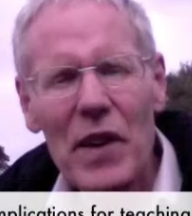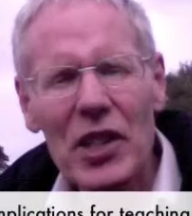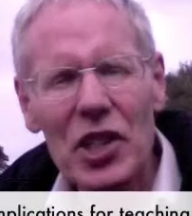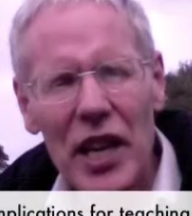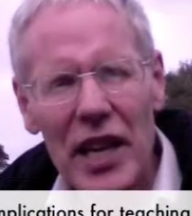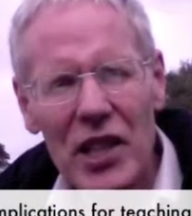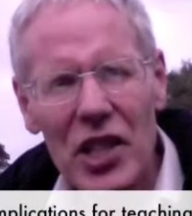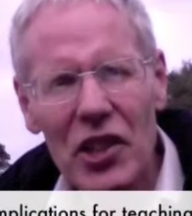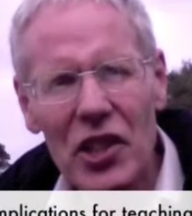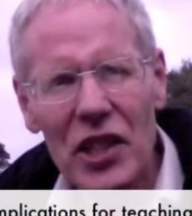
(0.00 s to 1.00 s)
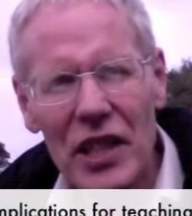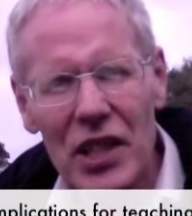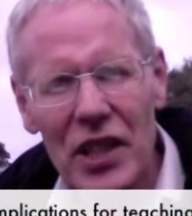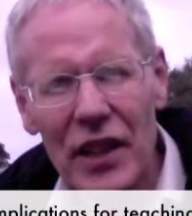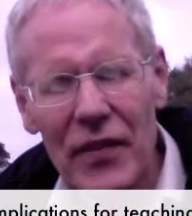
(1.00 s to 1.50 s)
we change our
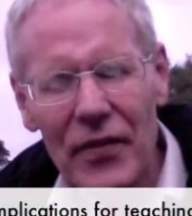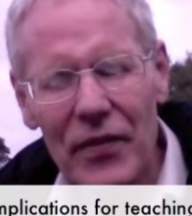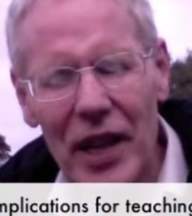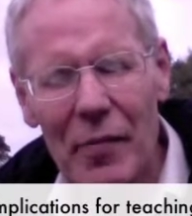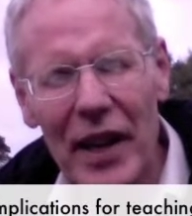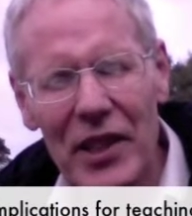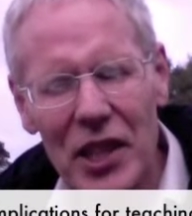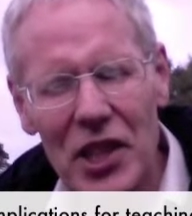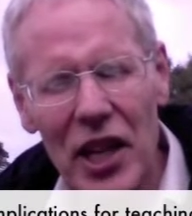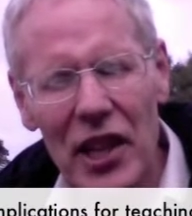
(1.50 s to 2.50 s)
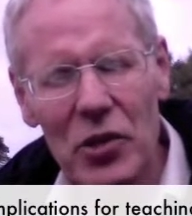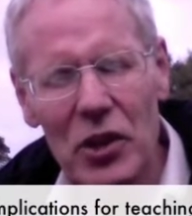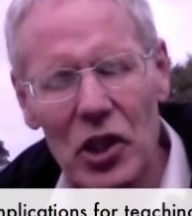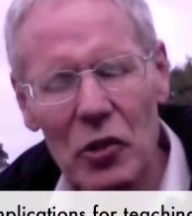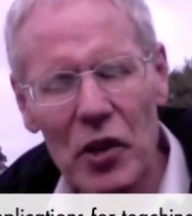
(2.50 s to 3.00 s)
teaching? And by teaching, I don't
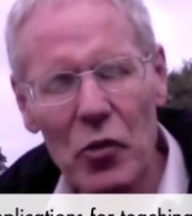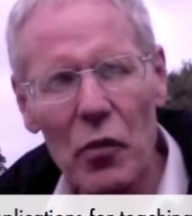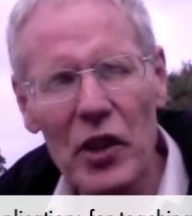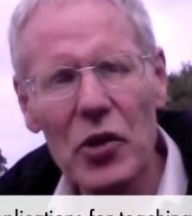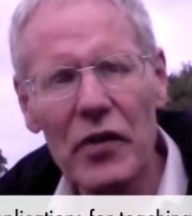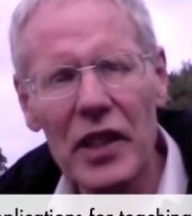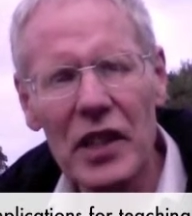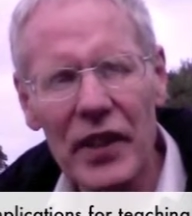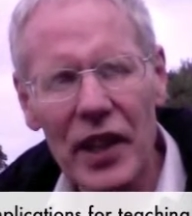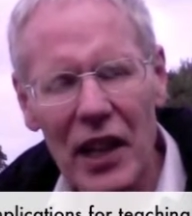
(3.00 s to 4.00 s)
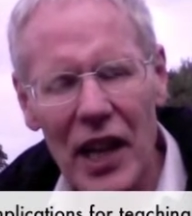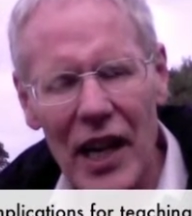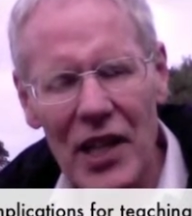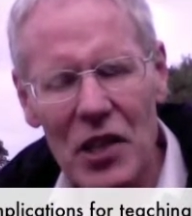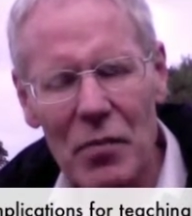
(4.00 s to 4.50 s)
just mean what we do in front of a
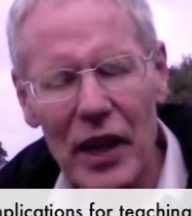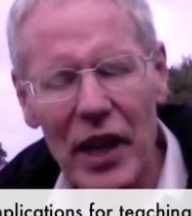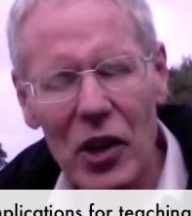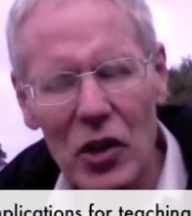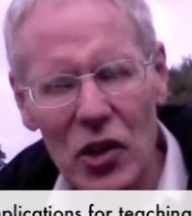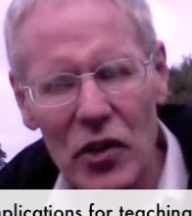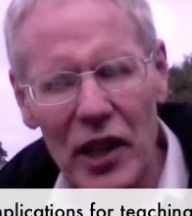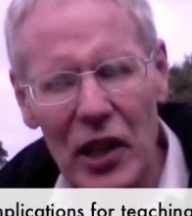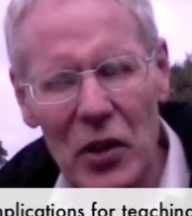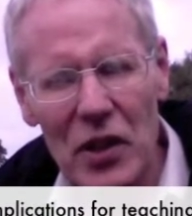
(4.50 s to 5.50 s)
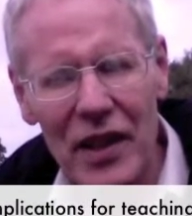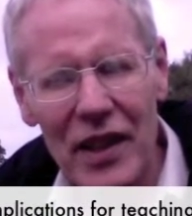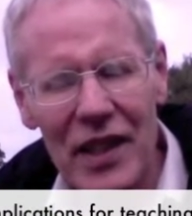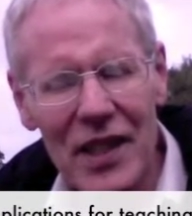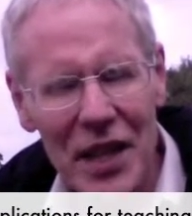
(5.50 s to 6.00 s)
class, but I also include
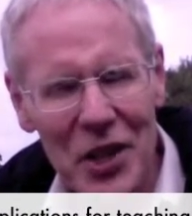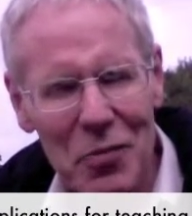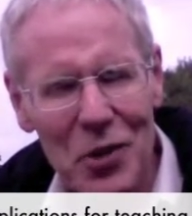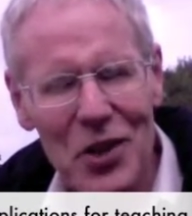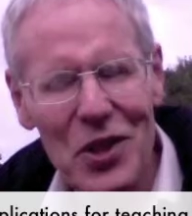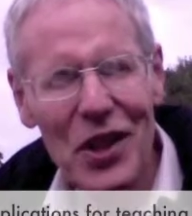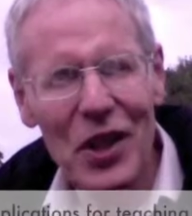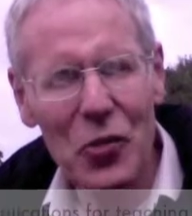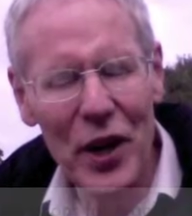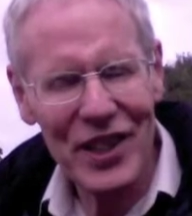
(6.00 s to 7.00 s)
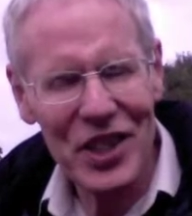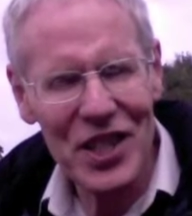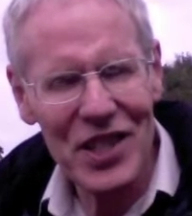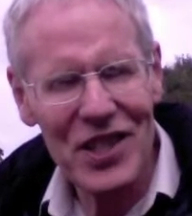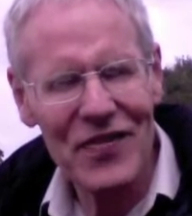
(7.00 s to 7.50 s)
textbooks,
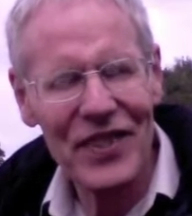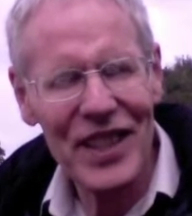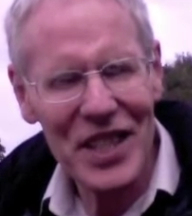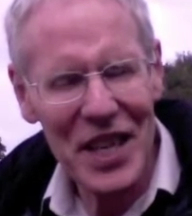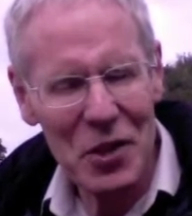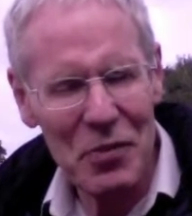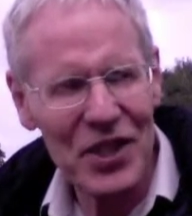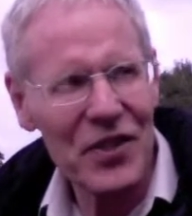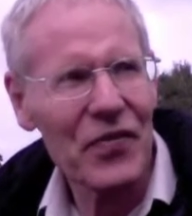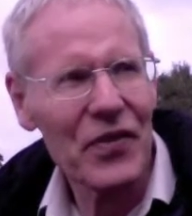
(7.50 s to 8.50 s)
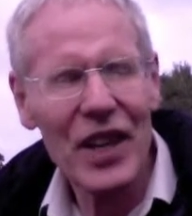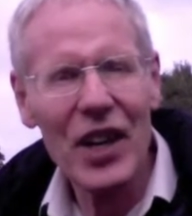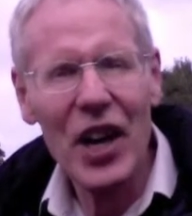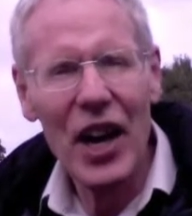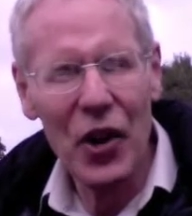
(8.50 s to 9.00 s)
worksheets, assessment,
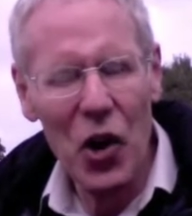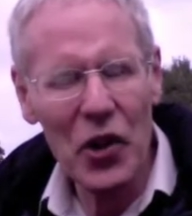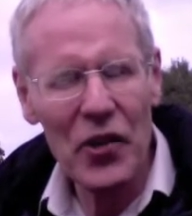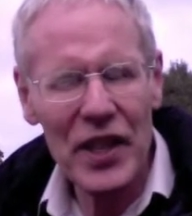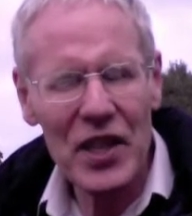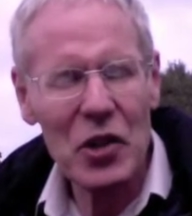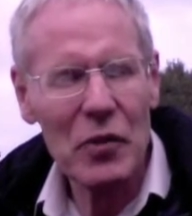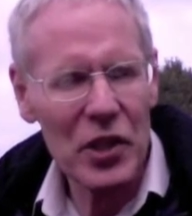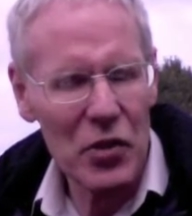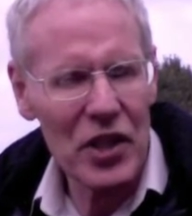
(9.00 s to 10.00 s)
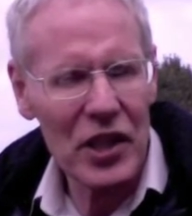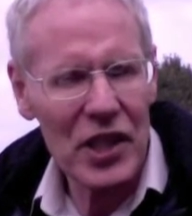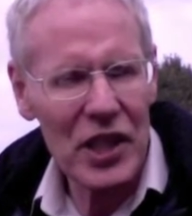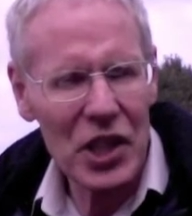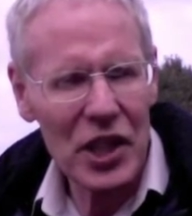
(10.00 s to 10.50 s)
and all the things that we use in
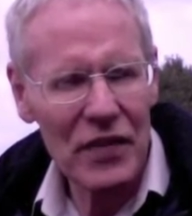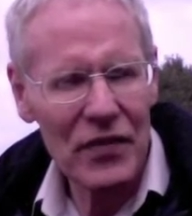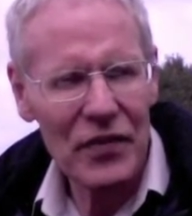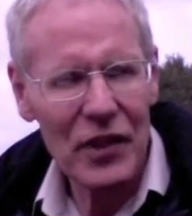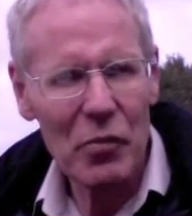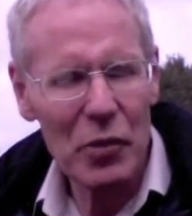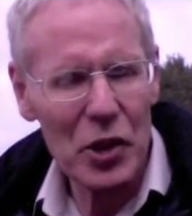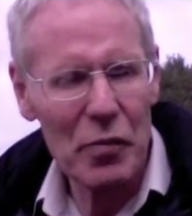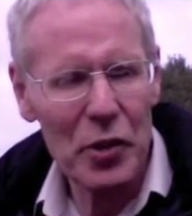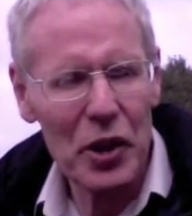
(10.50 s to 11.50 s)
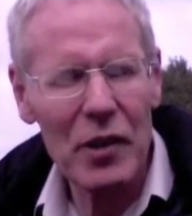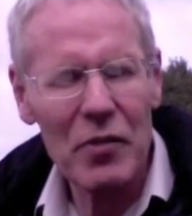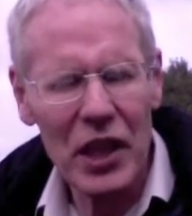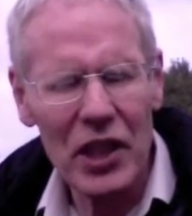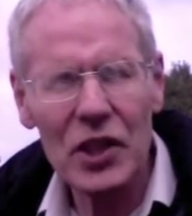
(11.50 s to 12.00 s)
teaching, computer
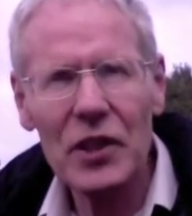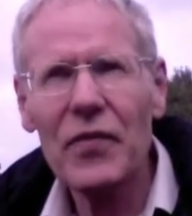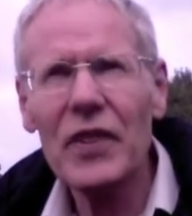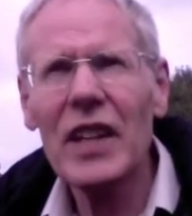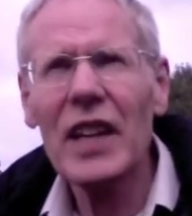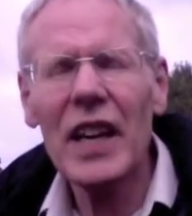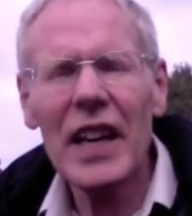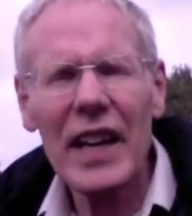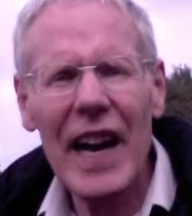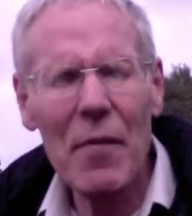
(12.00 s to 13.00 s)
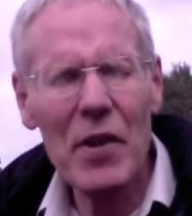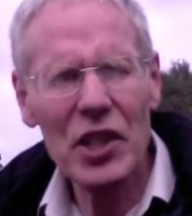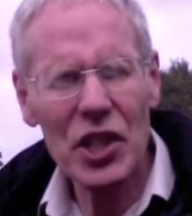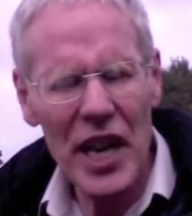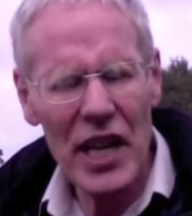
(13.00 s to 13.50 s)
programs, a lot. Can we
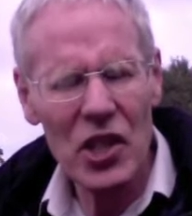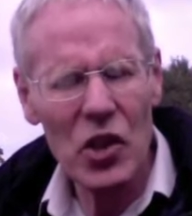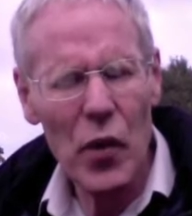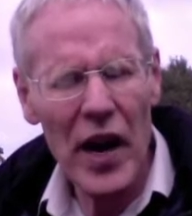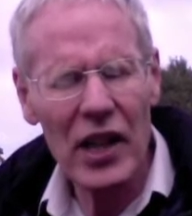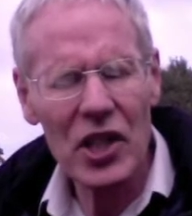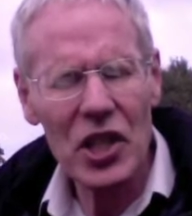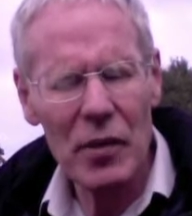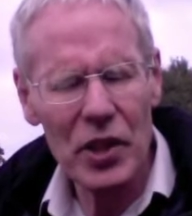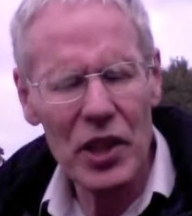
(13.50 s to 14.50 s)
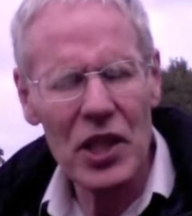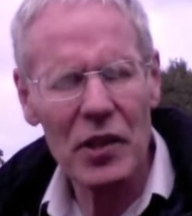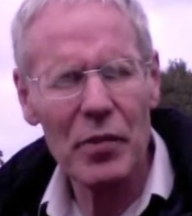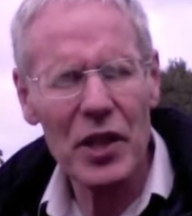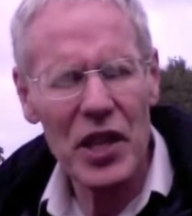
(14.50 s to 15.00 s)
change the way our subjects are
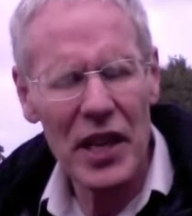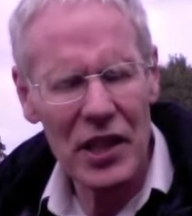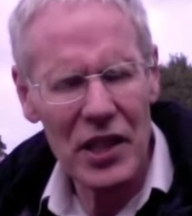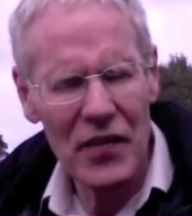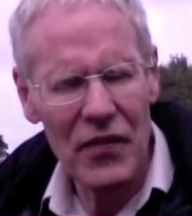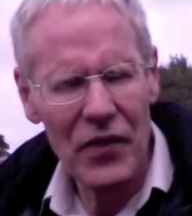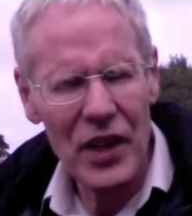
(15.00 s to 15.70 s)
presented